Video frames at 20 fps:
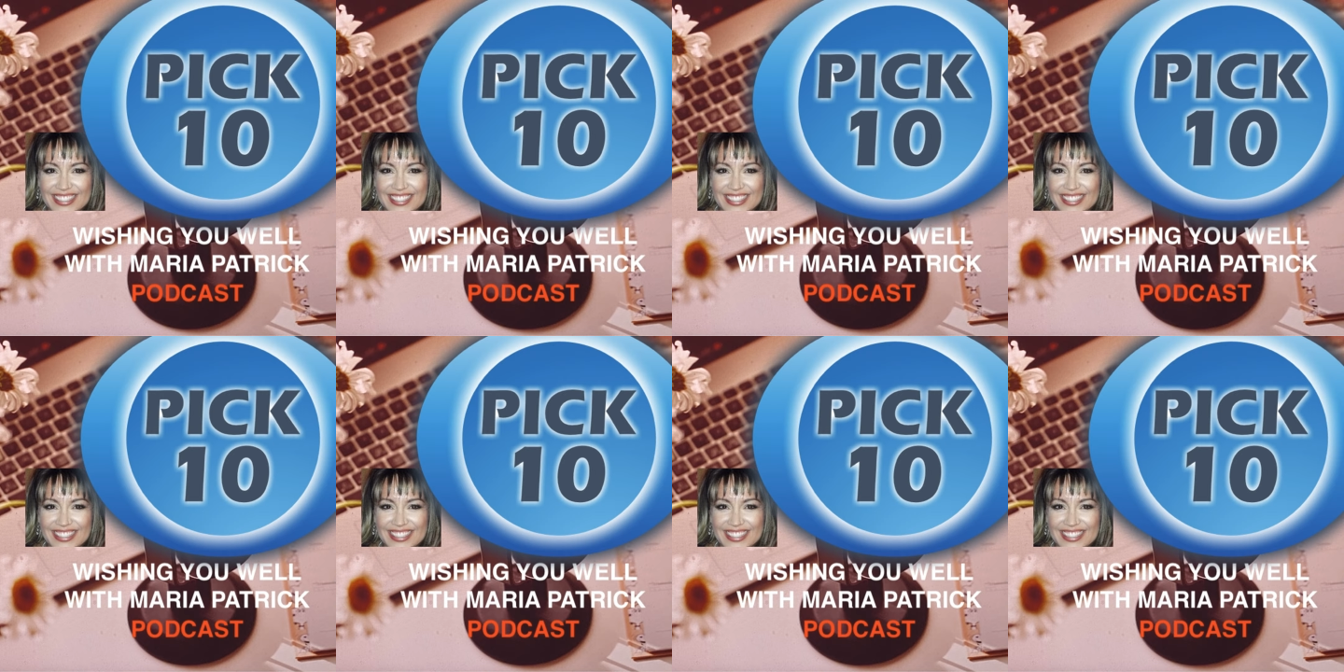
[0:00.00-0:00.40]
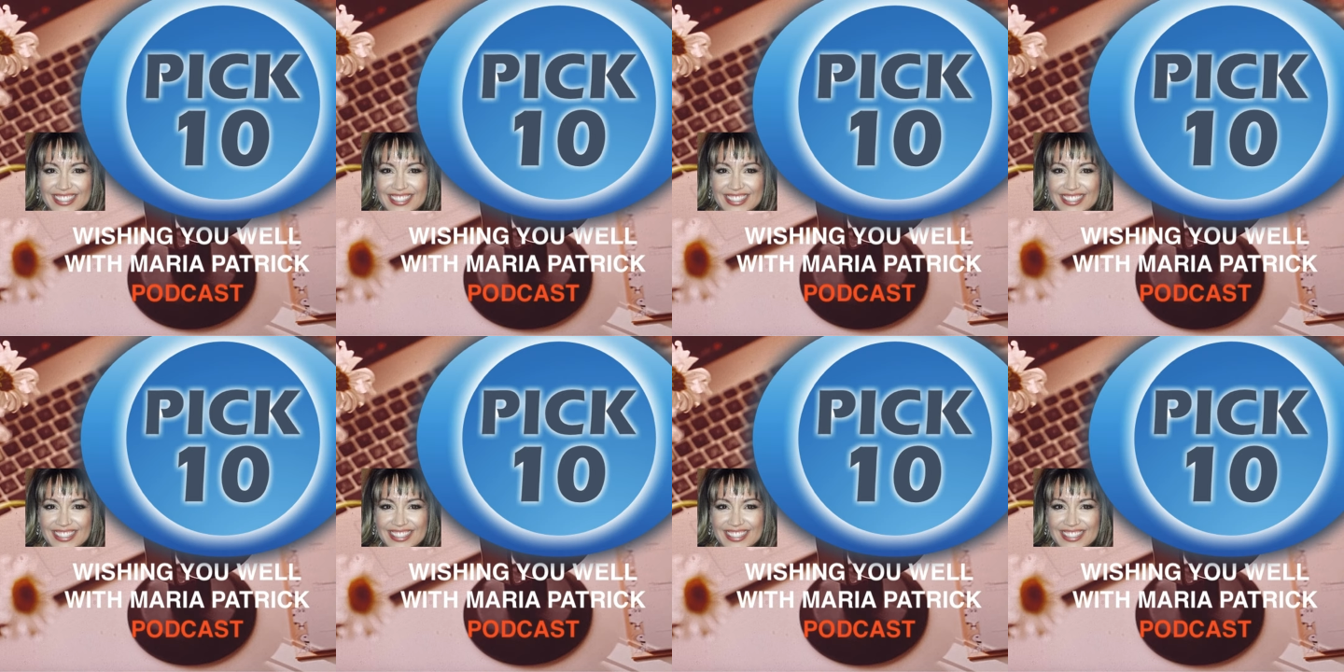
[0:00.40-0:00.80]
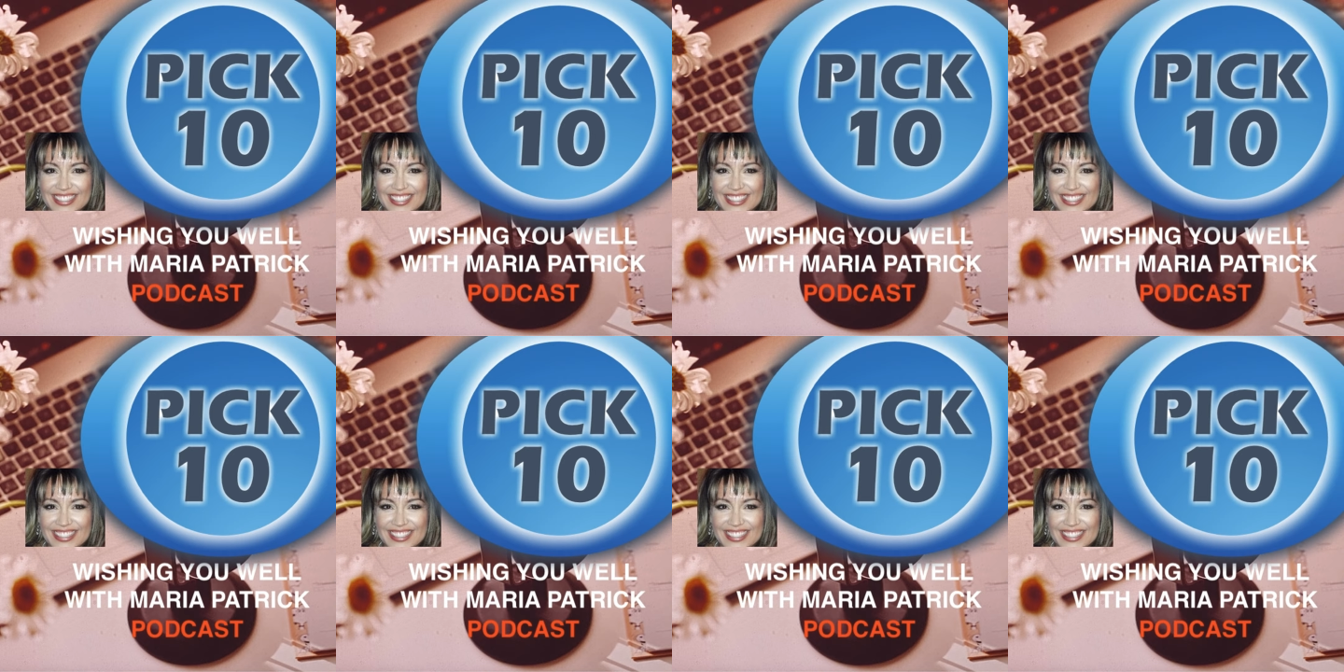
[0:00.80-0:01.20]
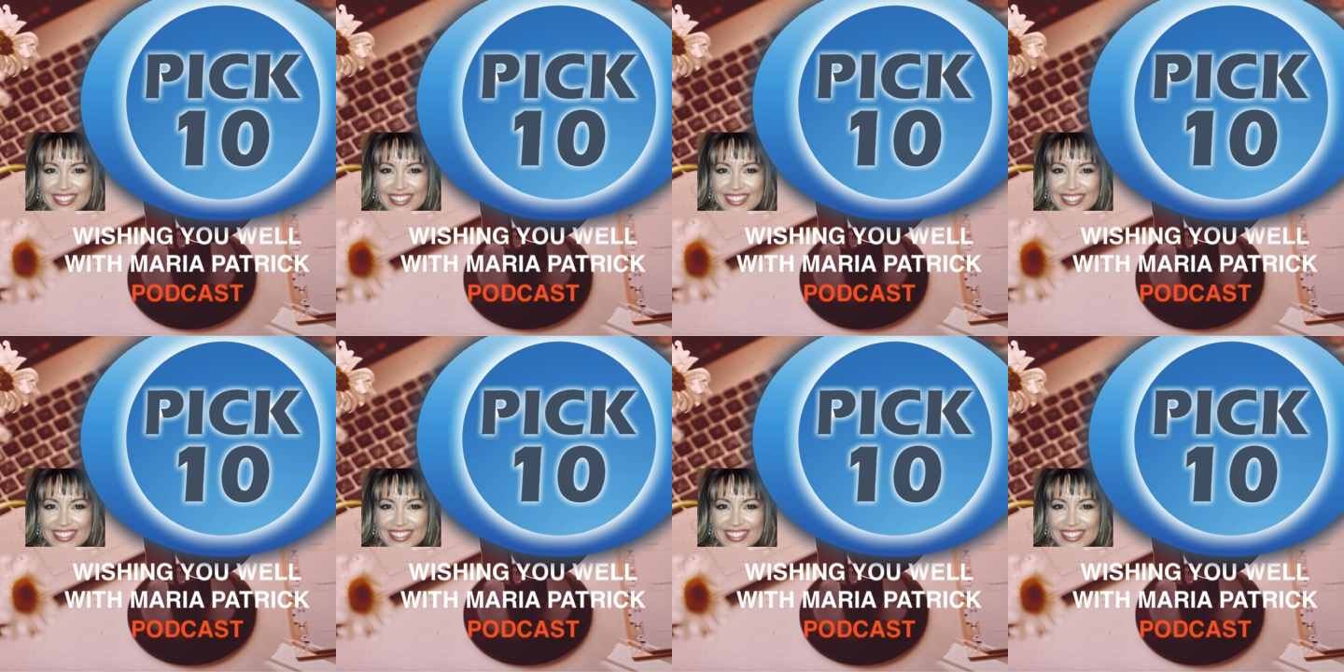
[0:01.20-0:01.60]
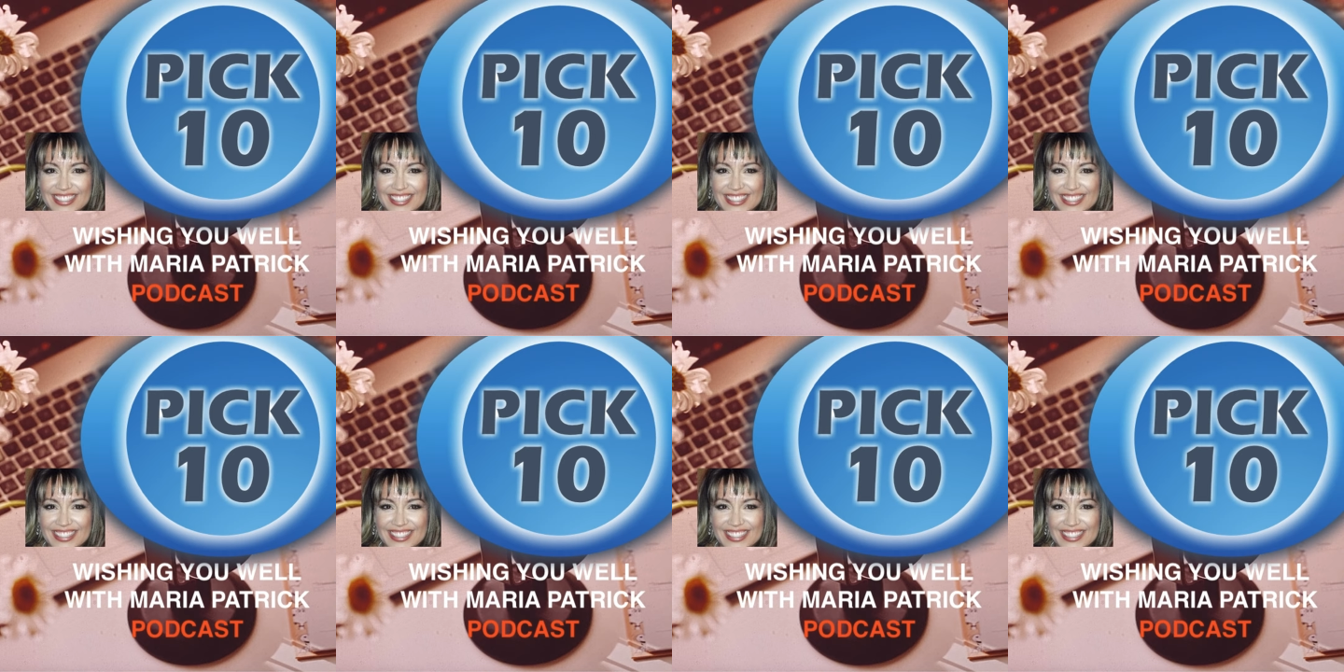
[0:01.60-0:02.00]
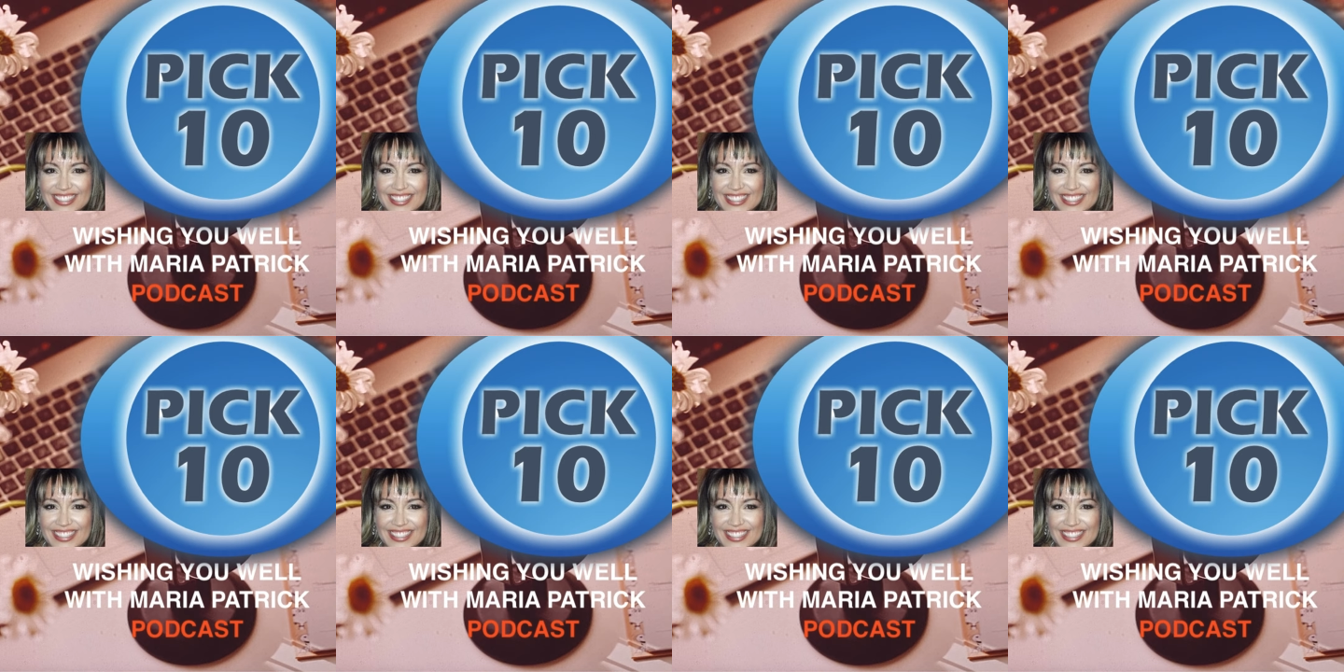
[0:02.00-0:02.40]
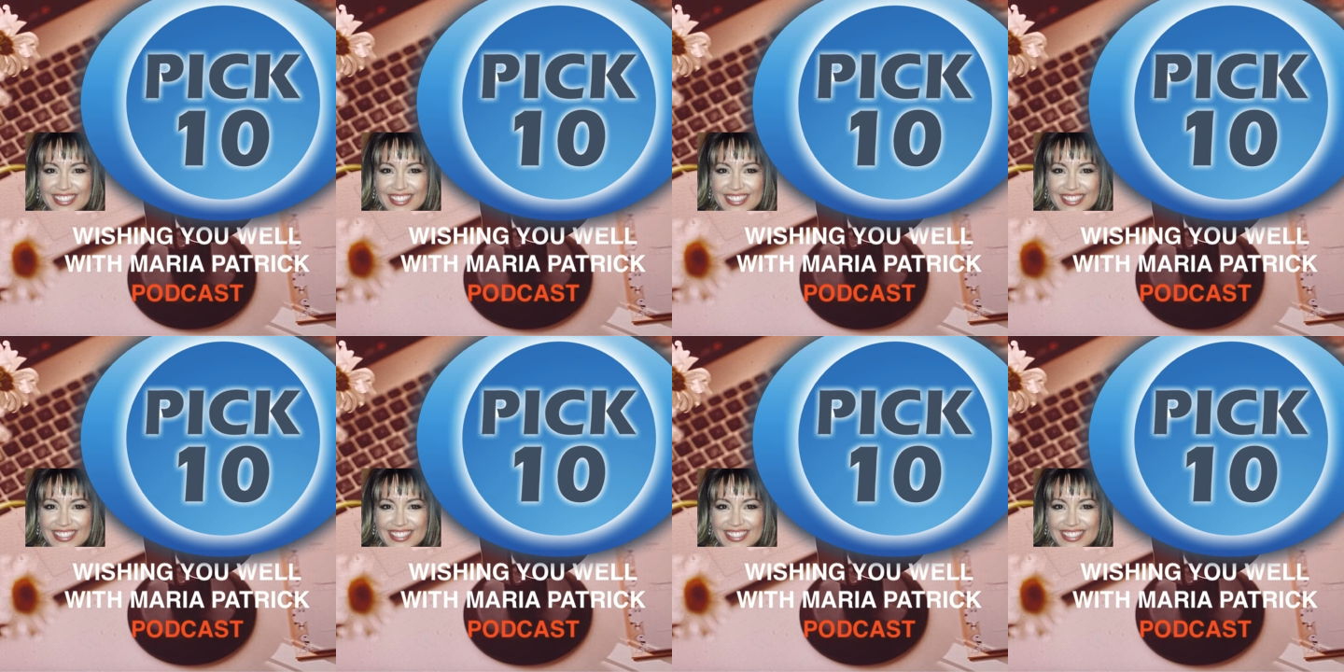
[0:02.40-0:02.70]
Sometimes I'm on a roll and I end up picking more,